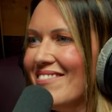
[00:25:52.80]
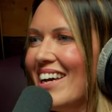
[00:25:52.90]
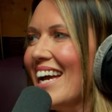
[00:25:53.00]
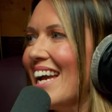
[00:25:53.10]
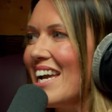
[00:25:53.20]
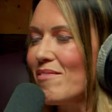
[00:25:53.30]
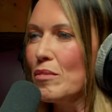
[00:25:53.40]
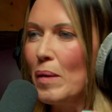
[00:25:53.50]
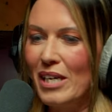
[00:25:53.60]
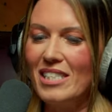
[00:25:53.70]
it
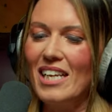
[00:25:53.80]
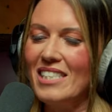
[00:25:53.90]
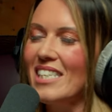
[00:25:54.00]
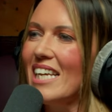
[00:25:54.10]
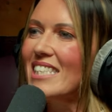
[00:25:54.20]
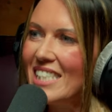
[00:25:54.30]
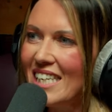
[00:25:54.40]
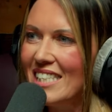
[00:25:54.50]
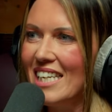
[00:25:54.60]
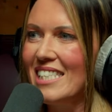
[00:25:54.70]
was personalised to their
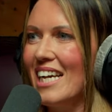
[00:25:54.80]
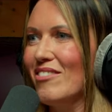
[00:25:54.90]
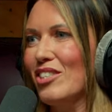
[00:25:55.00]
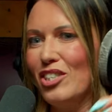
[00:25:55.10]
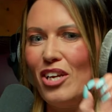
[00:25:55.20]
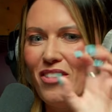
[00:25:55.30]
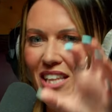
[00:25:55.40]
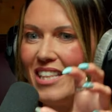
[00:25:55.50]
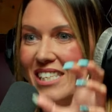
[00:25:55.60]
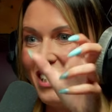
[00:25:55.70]
seat details to show
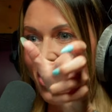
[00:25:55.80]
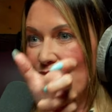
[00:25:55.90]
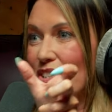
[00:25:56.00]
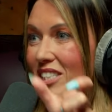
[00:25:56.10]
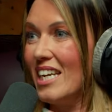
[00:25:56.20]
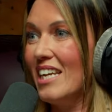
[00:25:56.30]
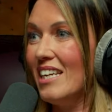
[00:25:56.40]
that this is your seat.